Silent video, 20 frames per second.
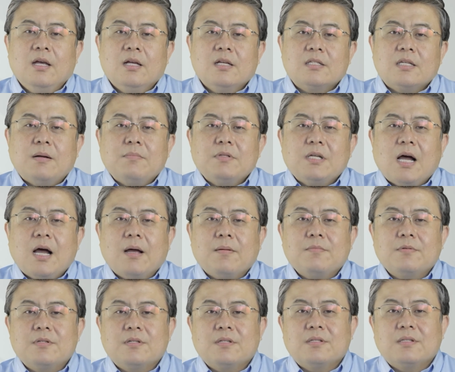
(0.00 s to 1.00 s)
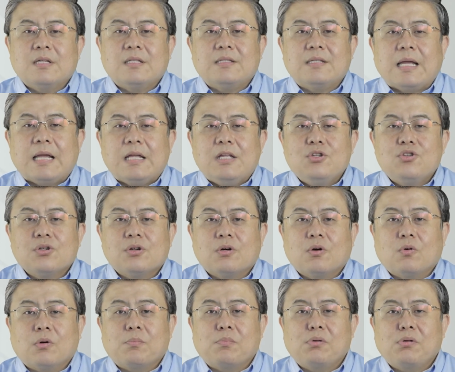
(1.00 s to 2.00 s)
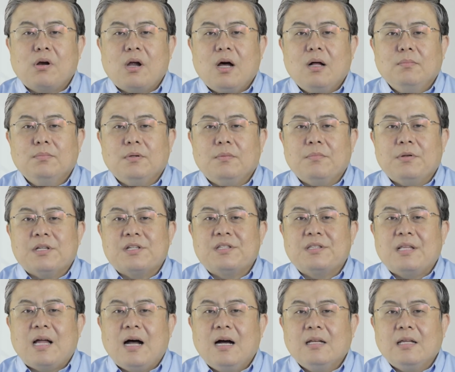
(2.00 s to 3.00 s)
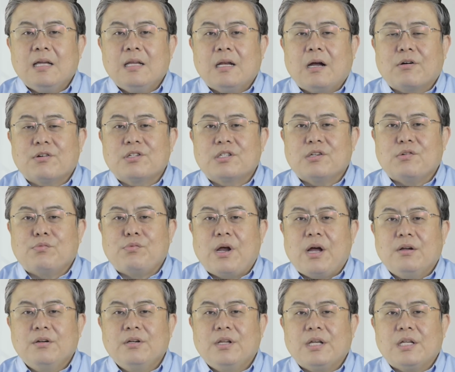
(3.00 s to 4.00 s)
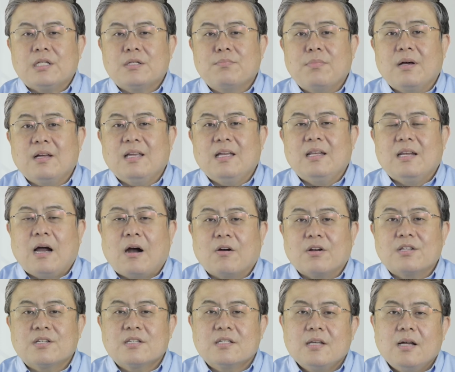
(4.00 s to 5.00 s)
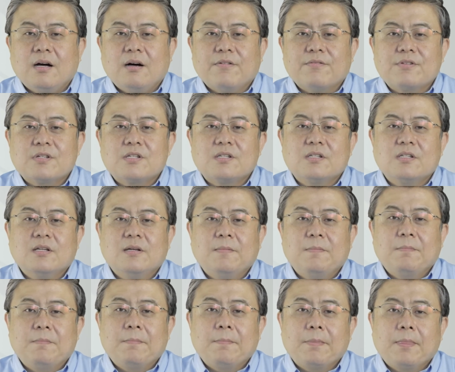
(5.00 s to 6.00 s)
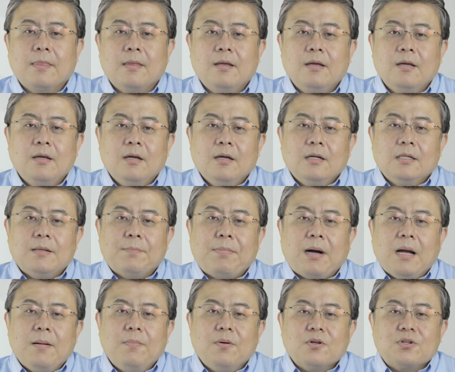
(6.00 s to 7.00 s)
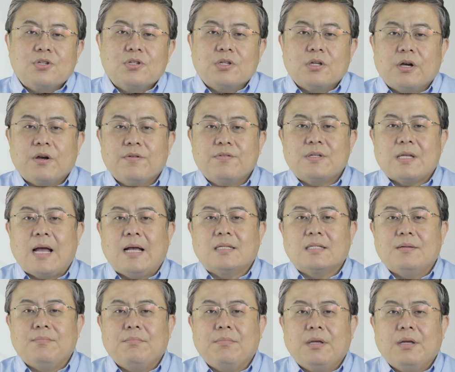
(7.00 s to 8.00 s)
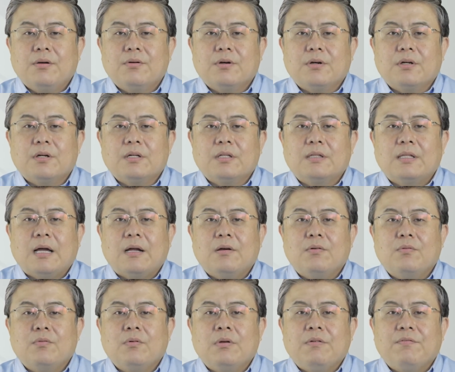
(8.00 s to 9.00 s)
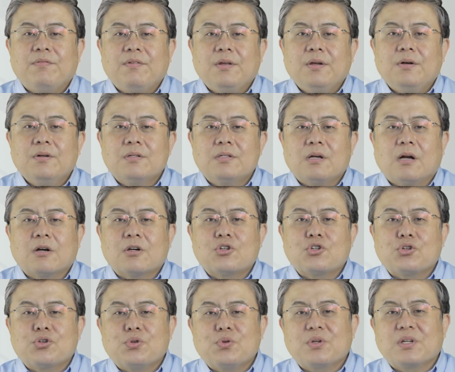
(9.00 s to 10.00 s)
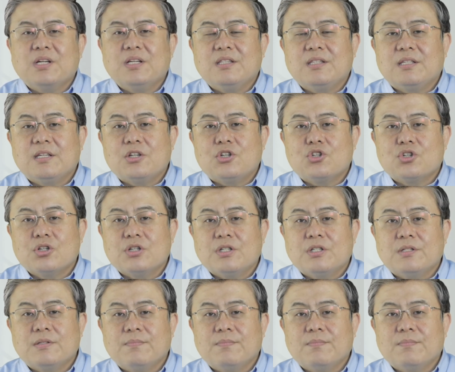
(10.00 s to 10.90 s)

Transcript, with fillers: Sometimes the danger or problem is not in our surroundings but in ourselves. The Bible serves as a mirror that reveals our true condition.